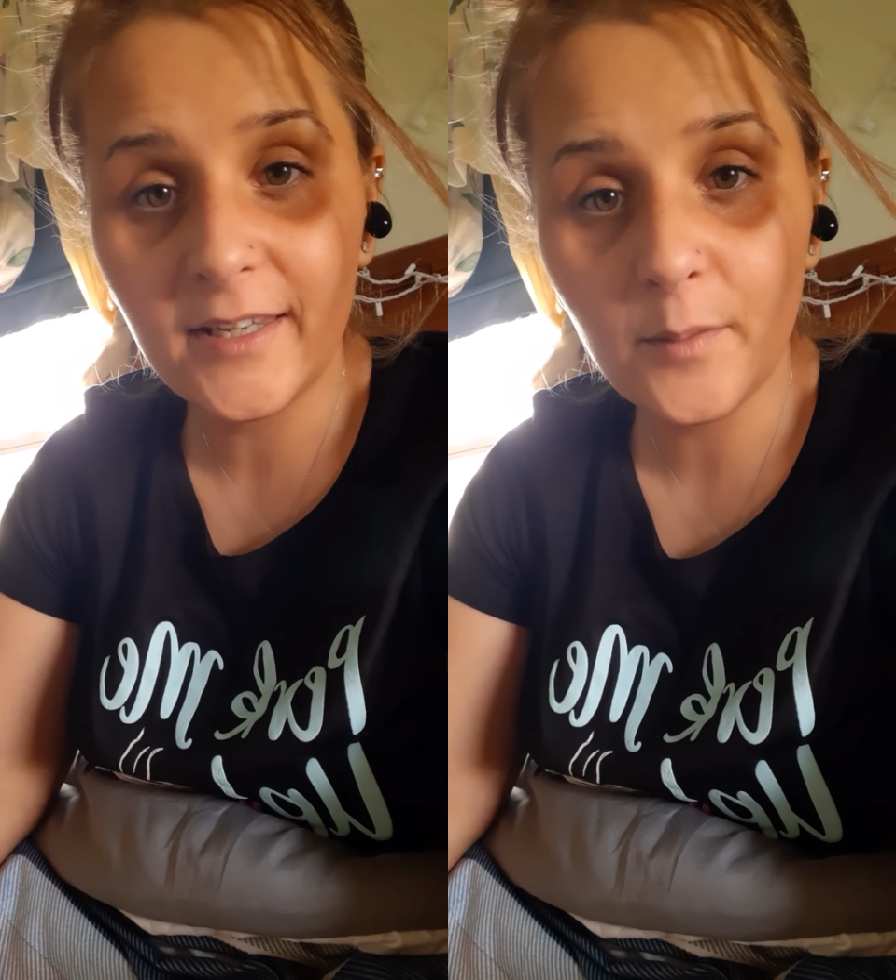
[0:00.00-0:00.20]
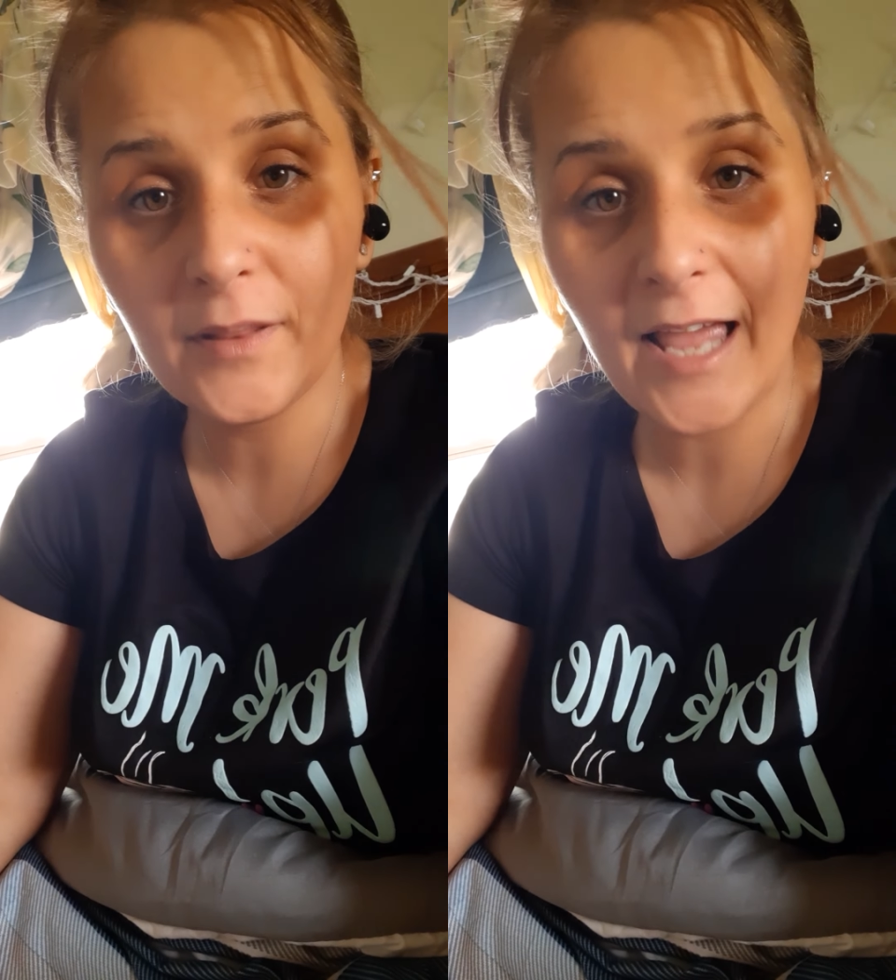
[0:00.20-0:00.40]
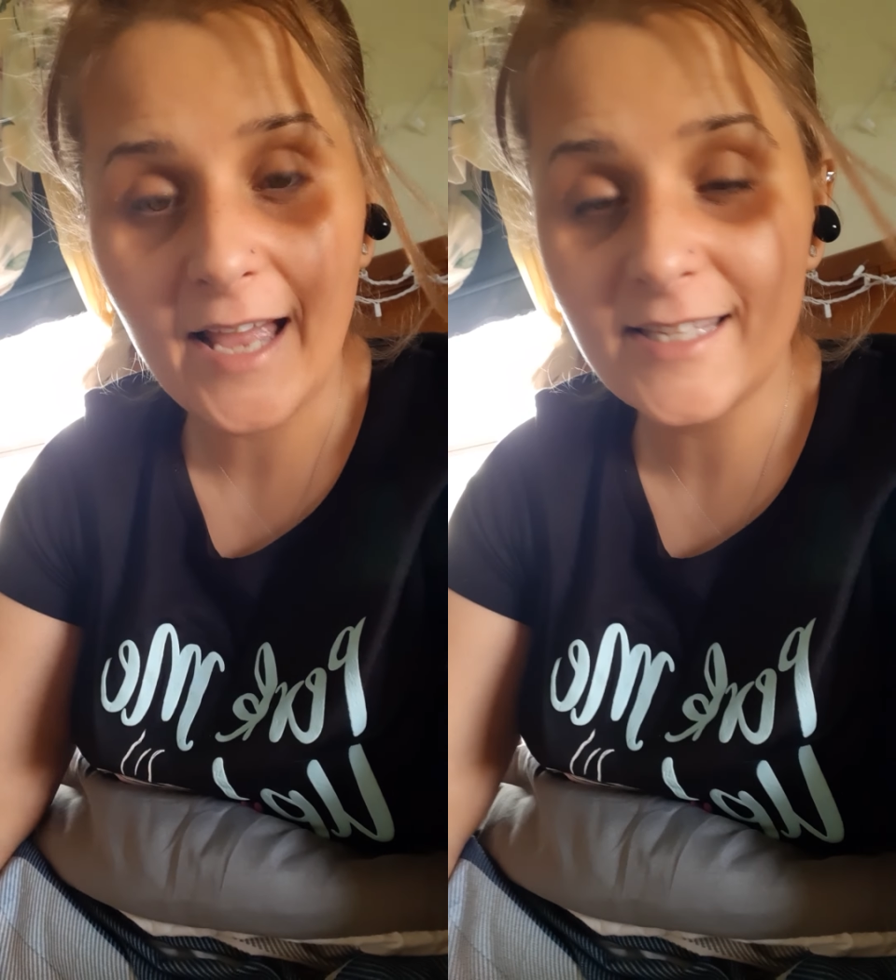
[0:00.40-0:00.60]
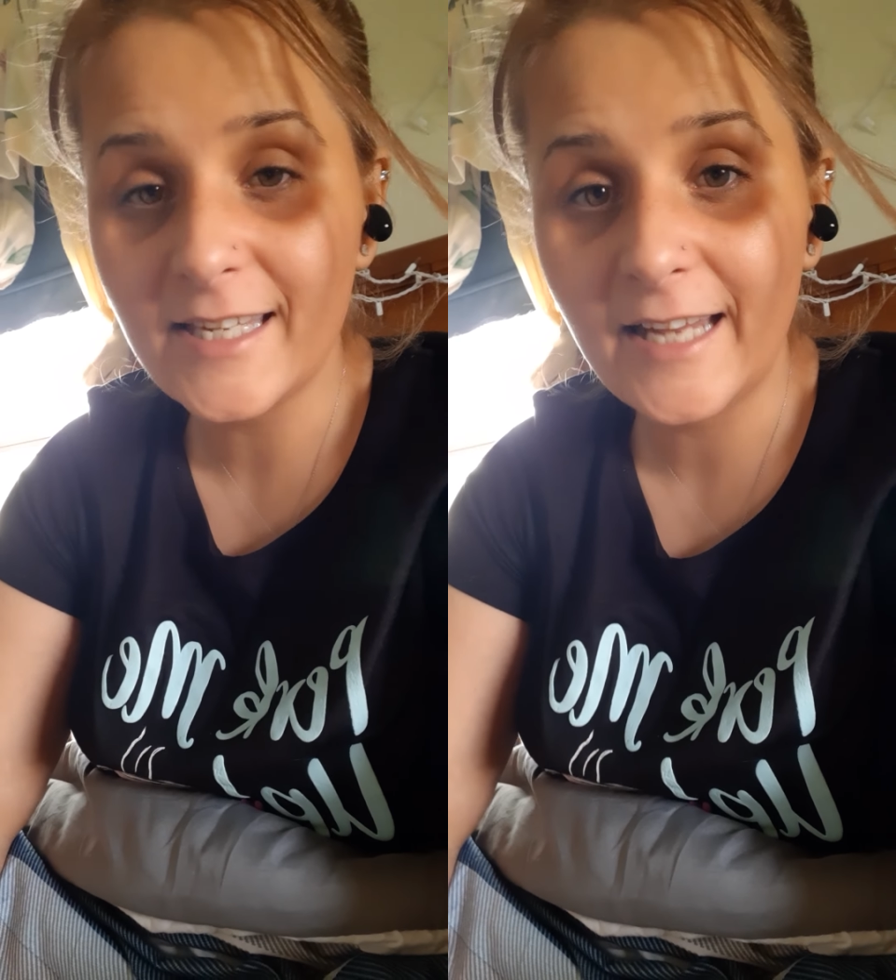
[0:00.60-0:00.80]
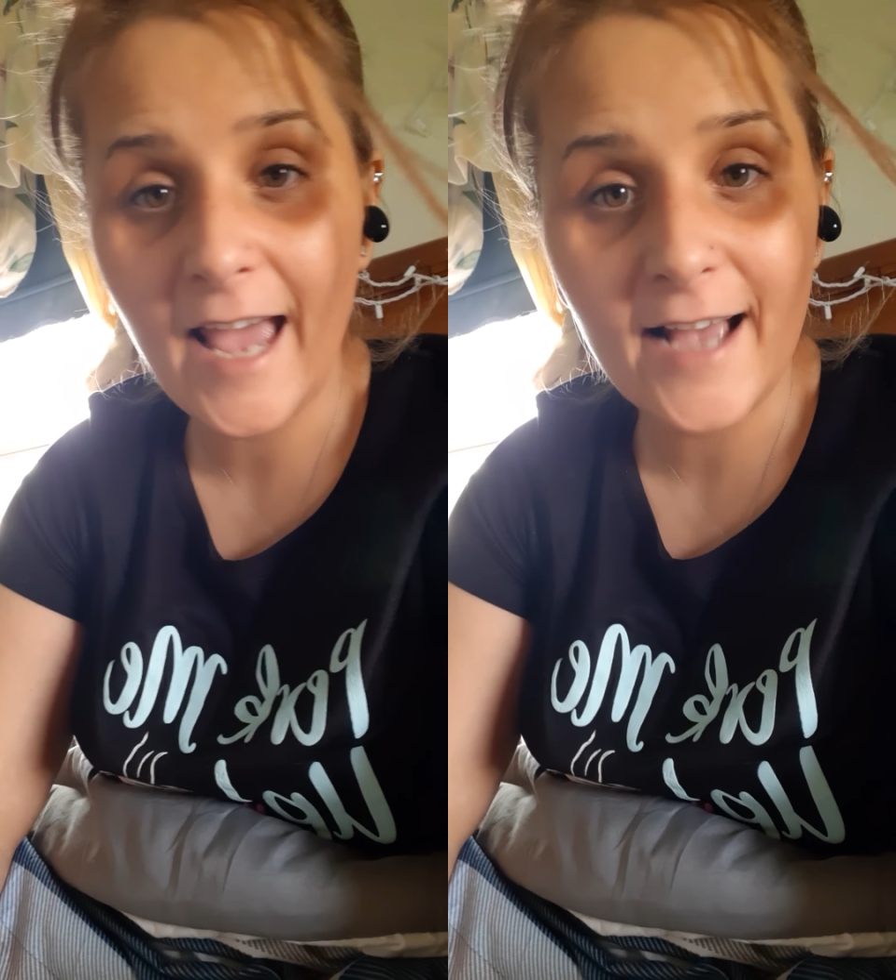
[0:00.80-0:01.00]
the plans
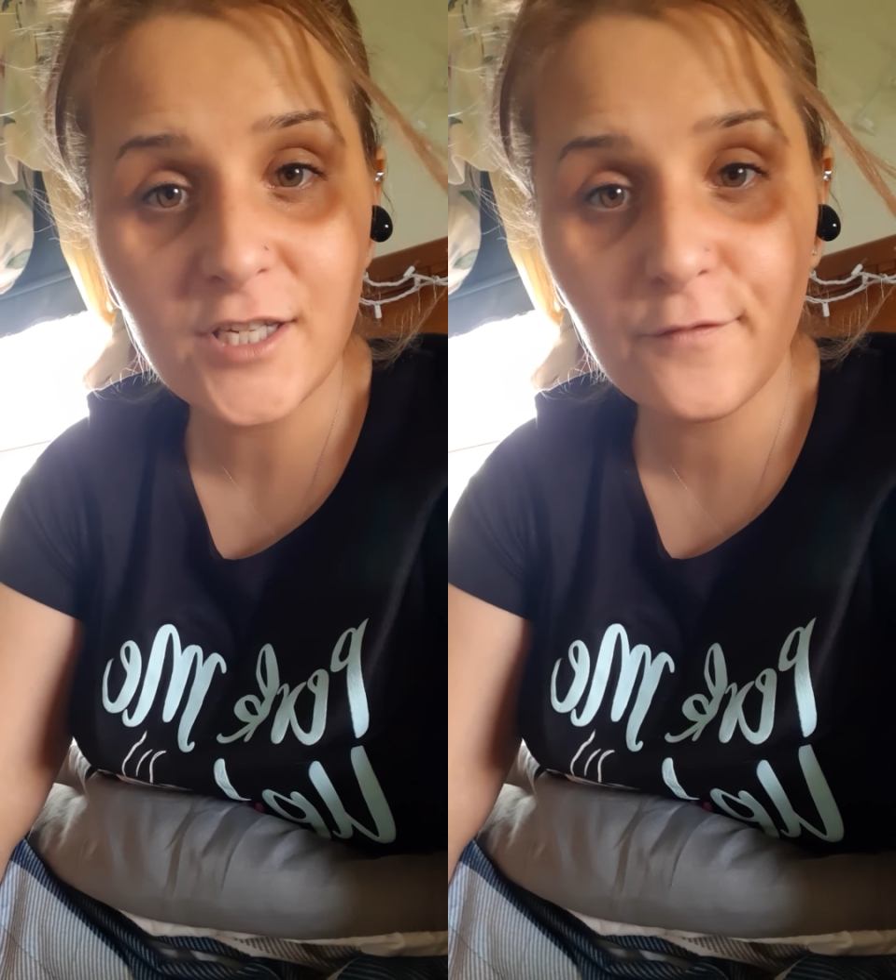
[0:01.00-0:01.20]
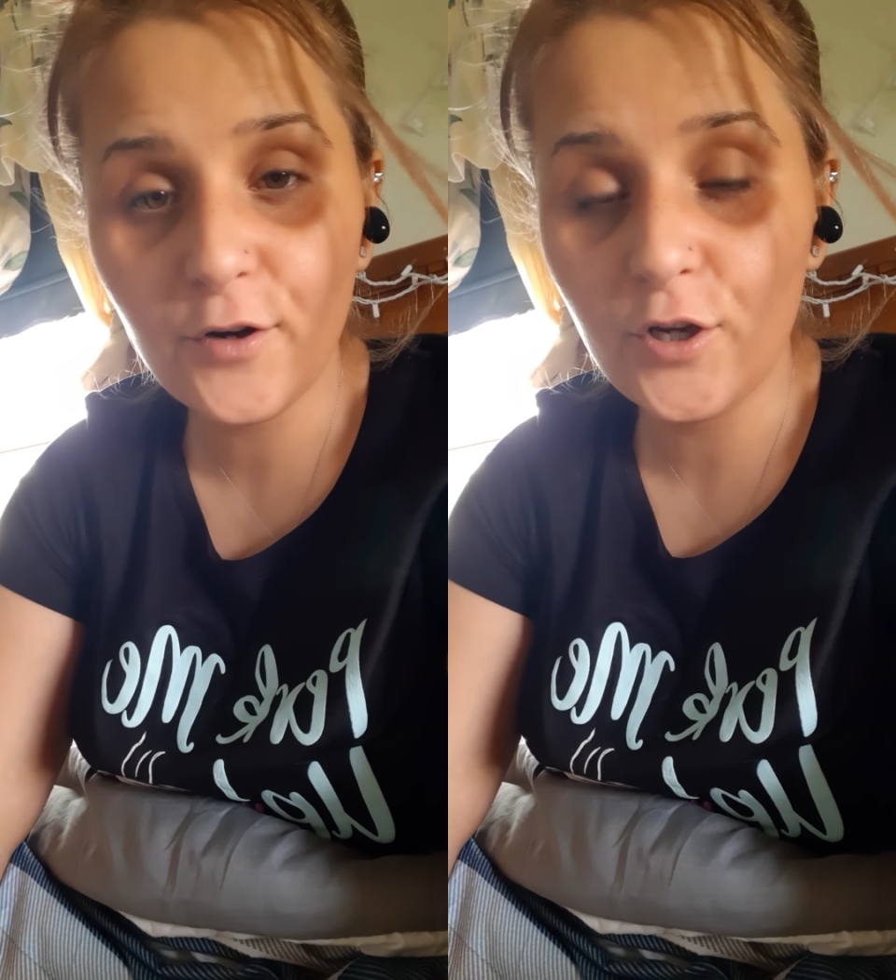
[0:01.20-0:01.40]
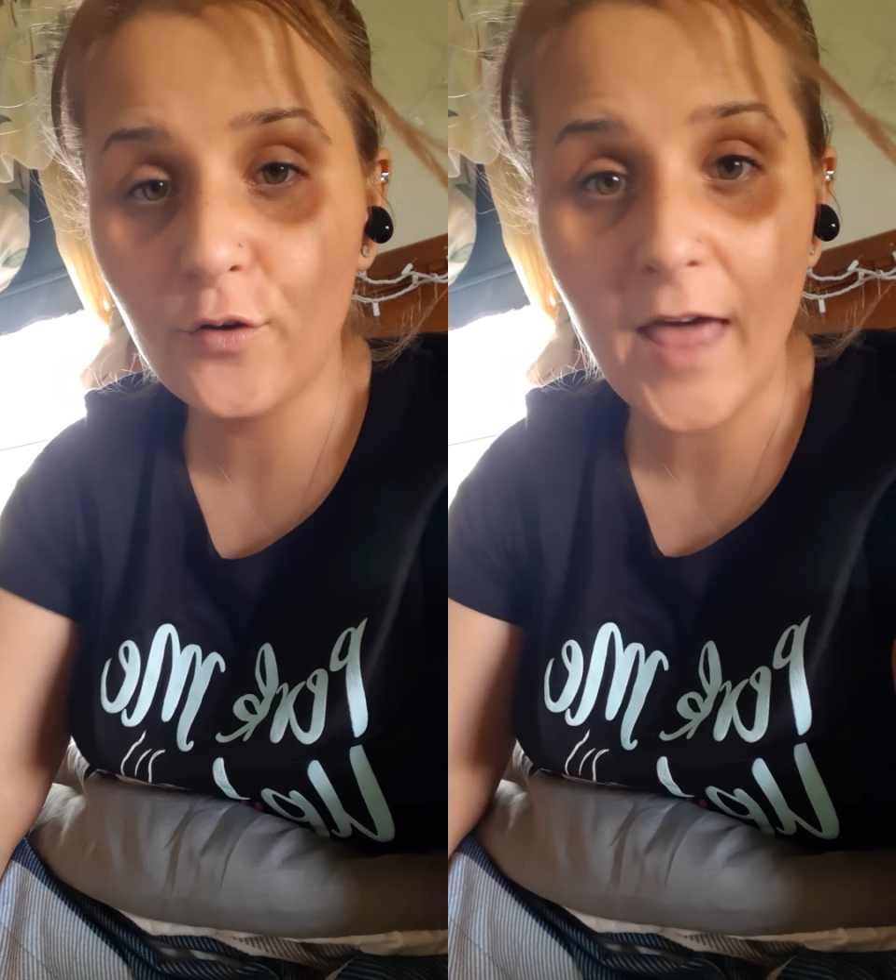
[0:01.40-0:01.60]
that he has for you.